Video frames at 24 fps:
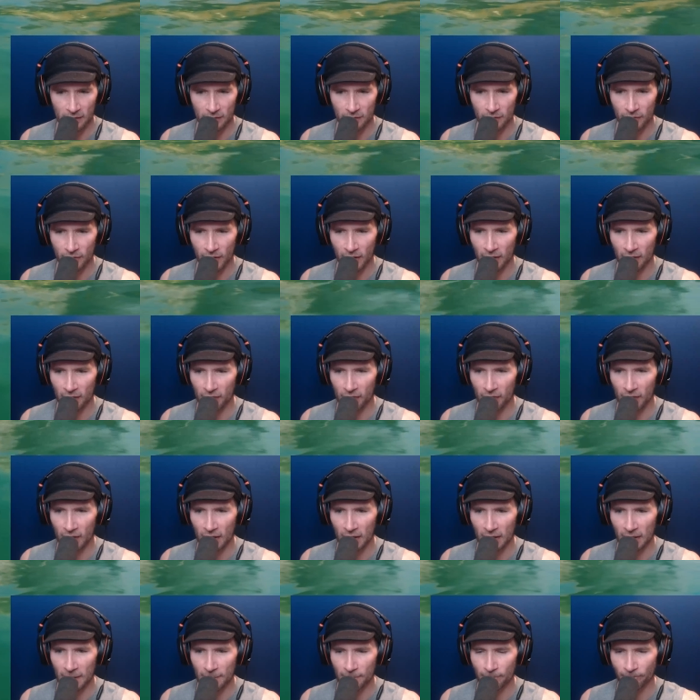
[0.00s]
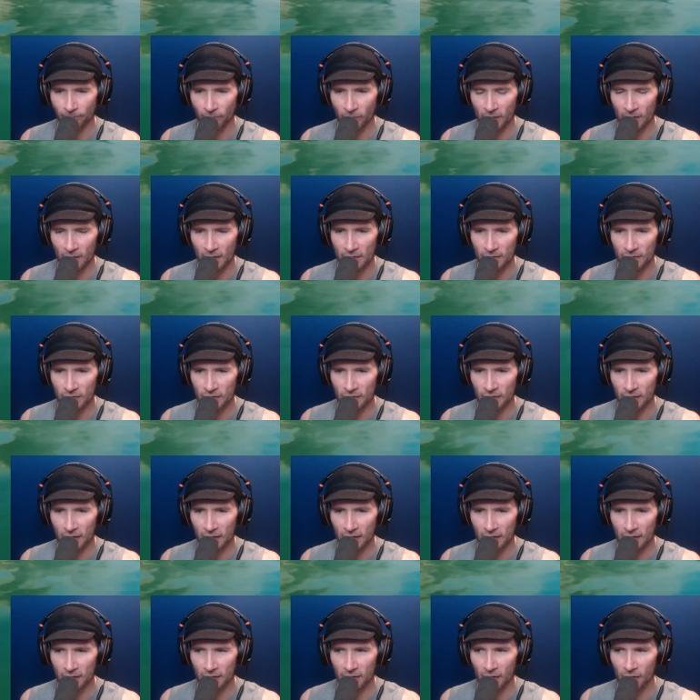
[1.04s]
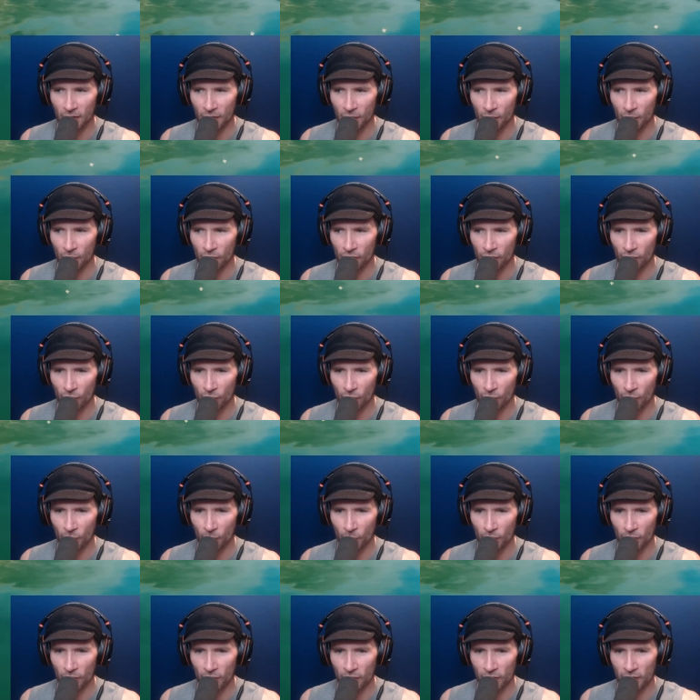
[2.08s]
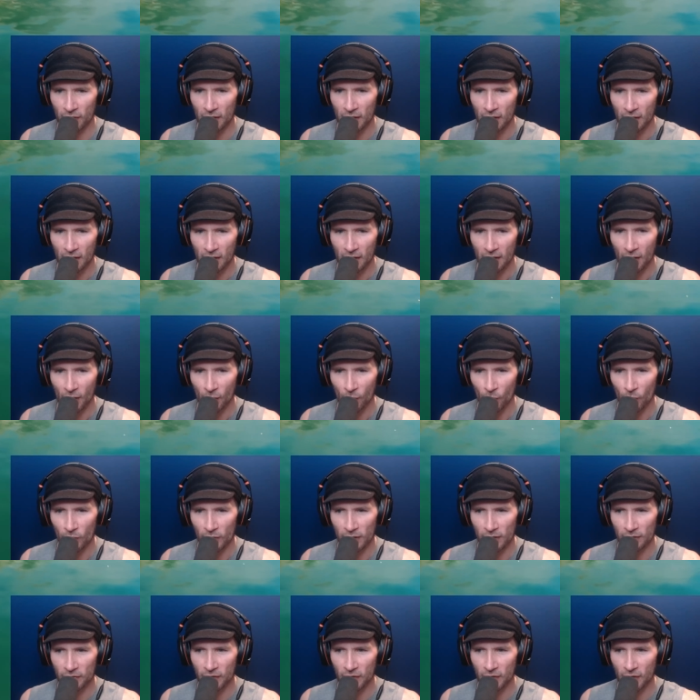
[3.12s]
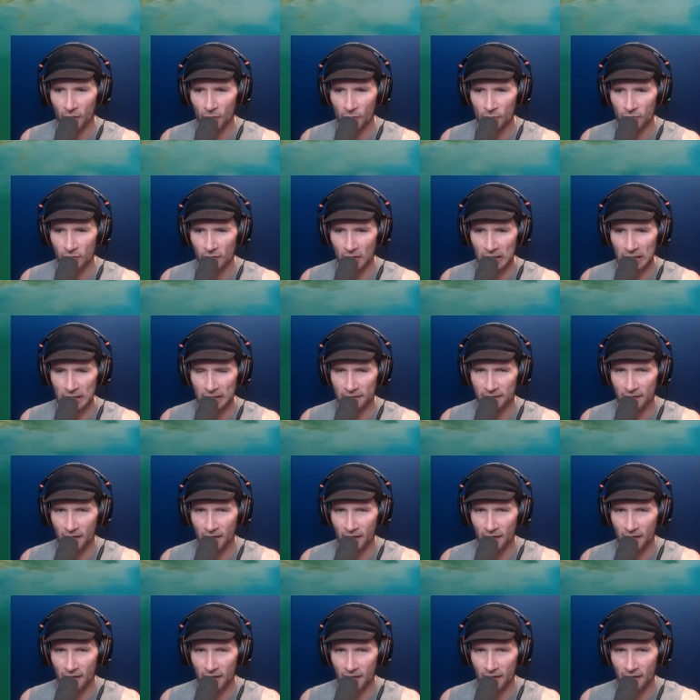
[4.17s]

looking thing. Let's just kind of go forward. We'll hit the coastline,